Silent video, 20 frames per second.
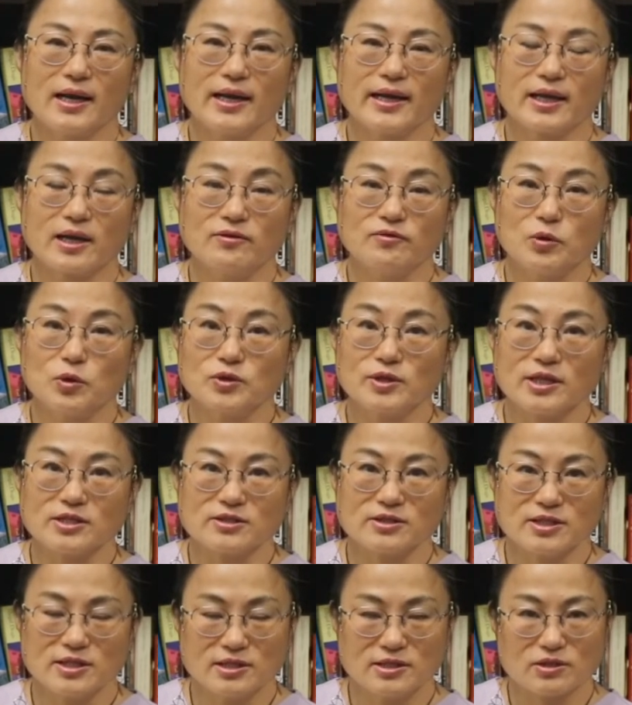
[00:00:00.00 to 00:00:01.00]
like
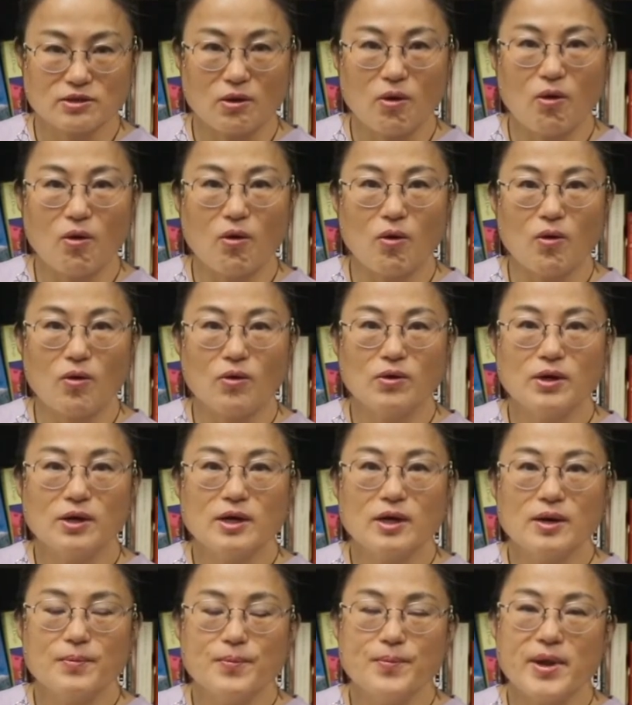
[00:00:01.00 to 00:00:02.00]
4,000 years old,
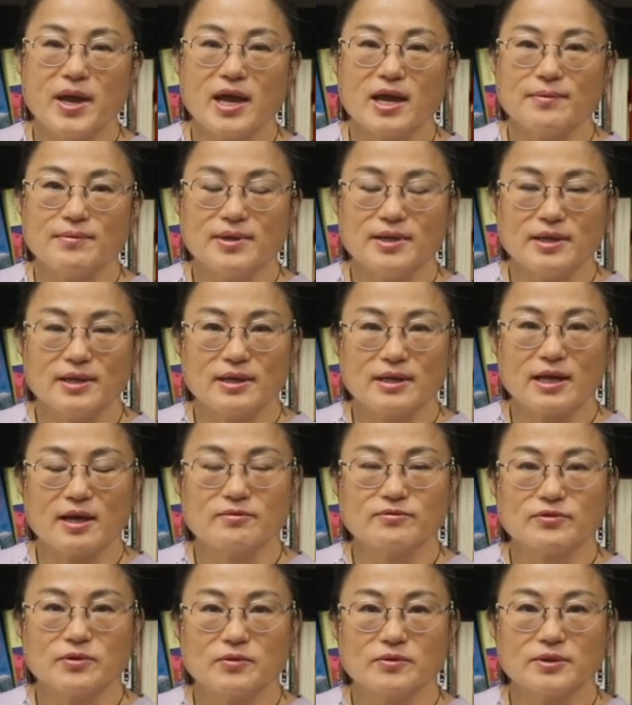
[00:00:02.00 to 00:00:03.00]
maybe
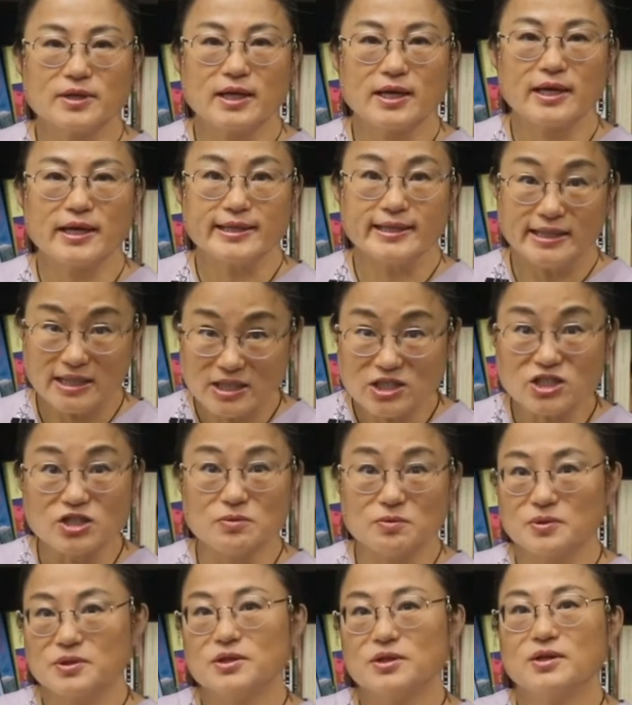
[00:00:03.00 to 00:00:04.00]
came from the
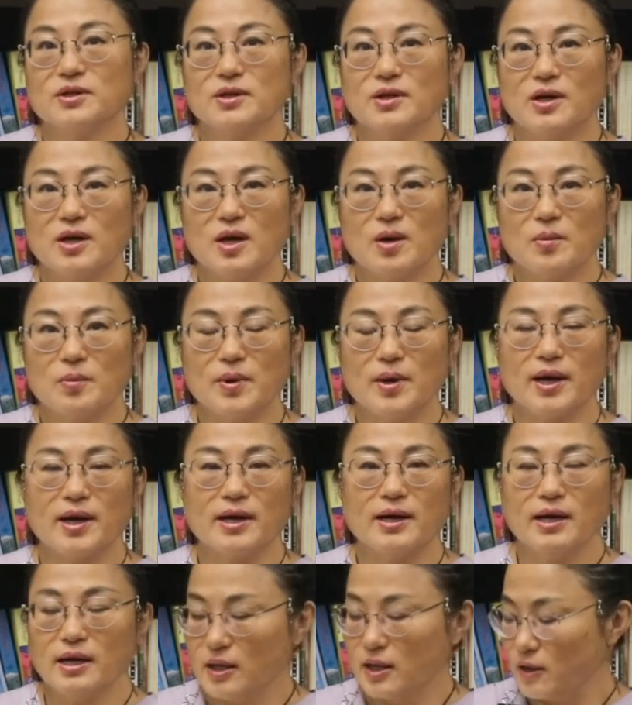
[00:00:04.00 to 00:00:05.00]
Egypt.
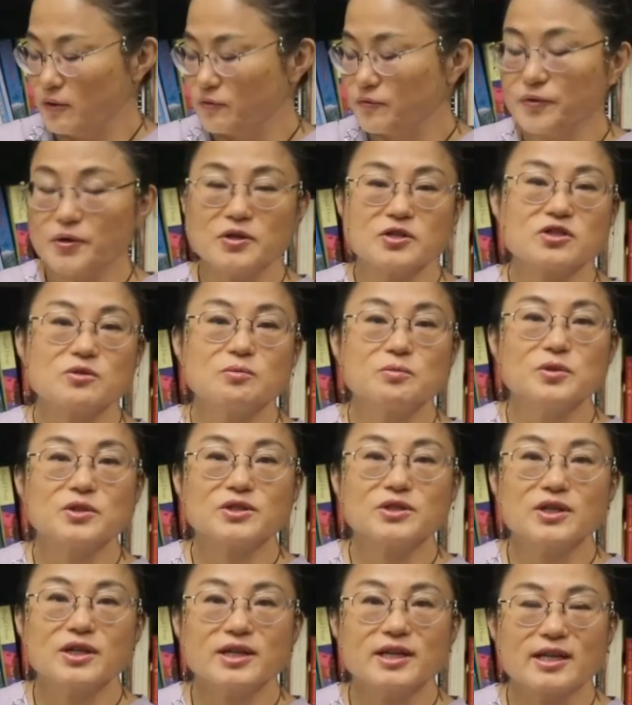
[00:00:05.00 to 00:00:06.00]
But first
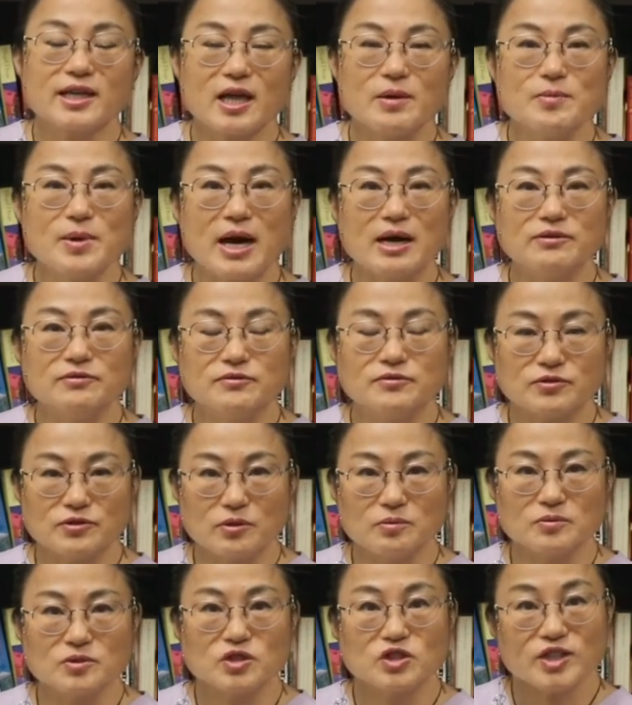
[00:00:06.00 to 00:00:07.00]
book came out
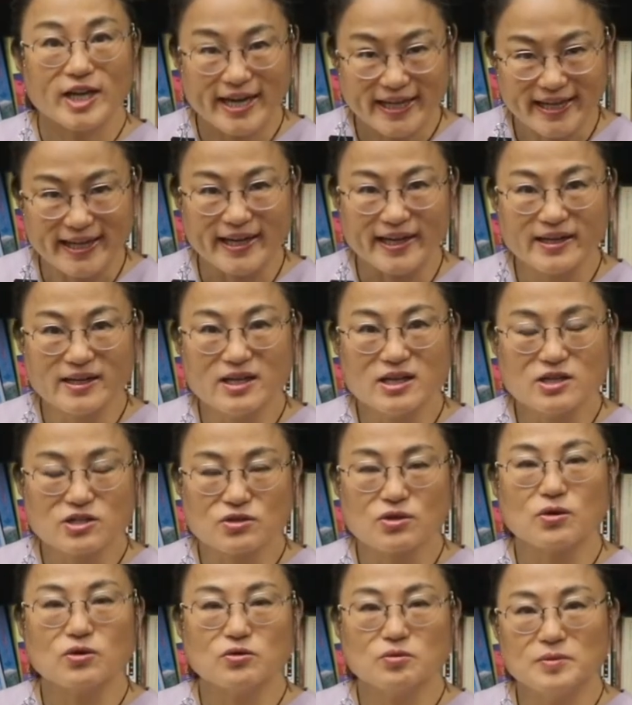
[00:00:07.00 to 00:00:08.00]
from China,
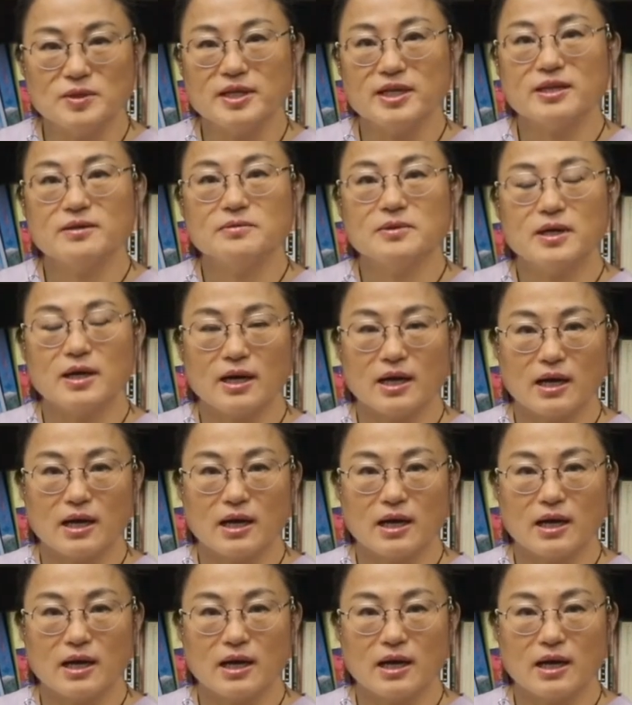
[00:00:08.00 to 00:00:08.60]
so I believe